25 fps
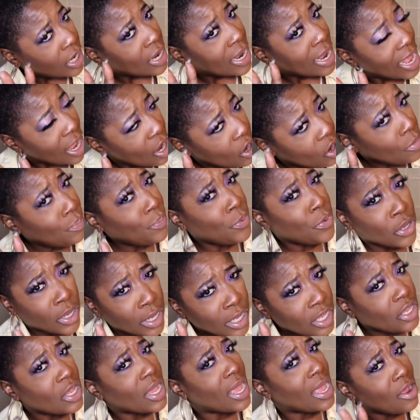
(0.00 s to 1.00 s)
I hope you
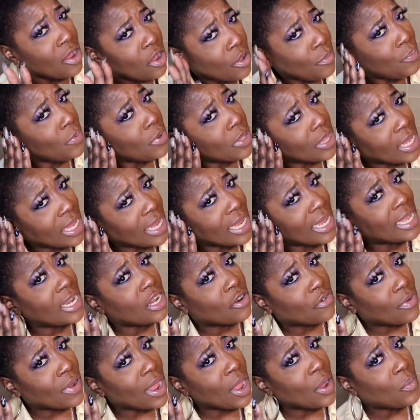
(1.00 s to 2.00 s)
think in
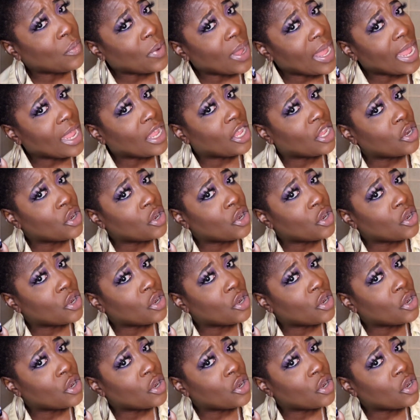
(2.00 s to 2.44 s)
the right way,